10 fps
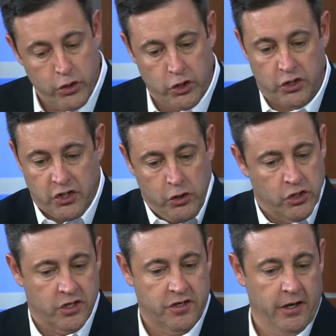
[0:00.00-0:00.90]
Well, you
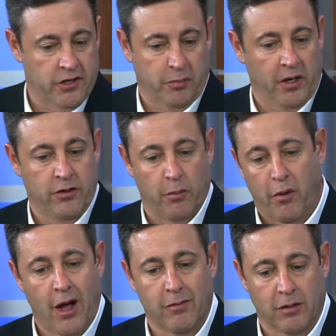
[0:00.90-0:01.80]
just explained the
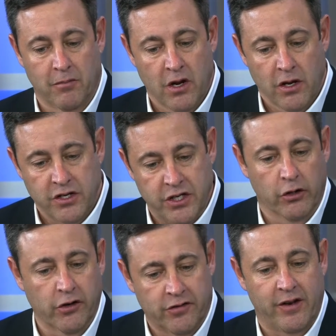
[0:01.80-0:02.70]
problem.
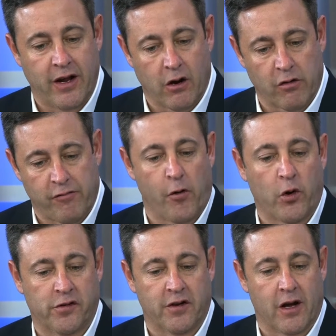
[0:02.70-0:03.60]
Dealers today aren't
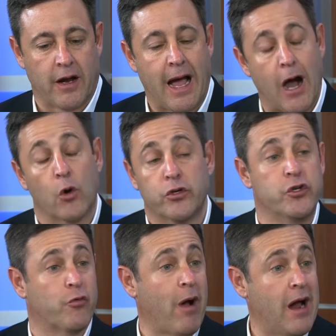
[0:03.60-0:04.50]
focusing on how
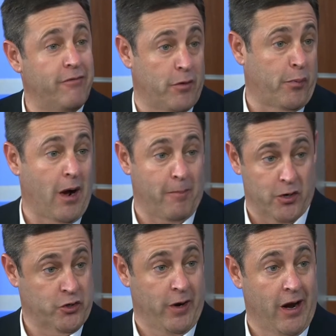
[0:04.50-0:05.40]
to drive the
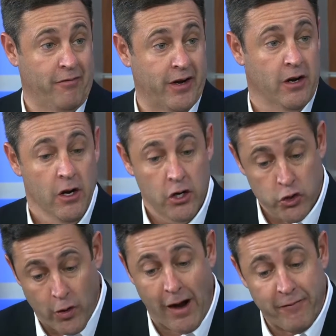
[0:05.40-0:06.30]
proper traffic.
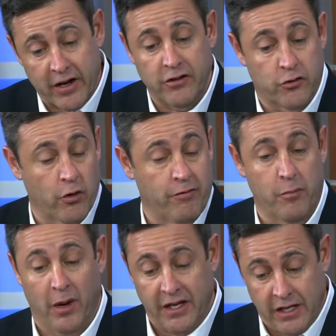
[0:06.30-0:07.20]
Traffic is
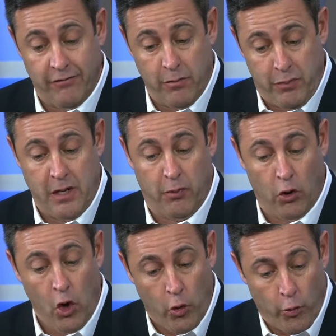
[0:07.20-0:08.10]
driven by giving
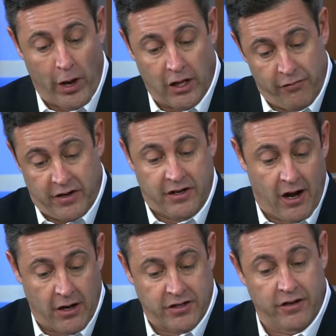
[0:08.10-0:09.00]
people relevant
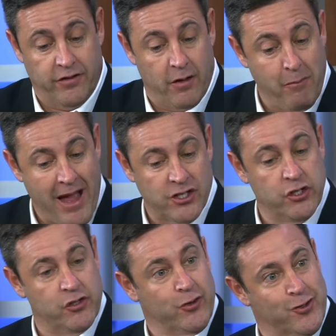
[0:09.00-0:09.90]
content that
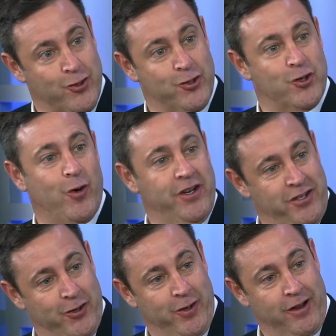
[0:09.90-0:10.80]
matches their search
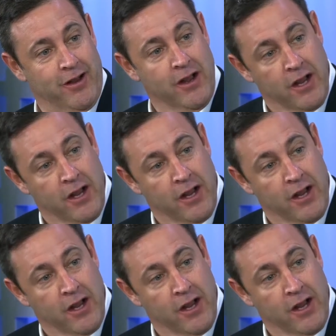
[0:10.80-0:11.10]
criteria.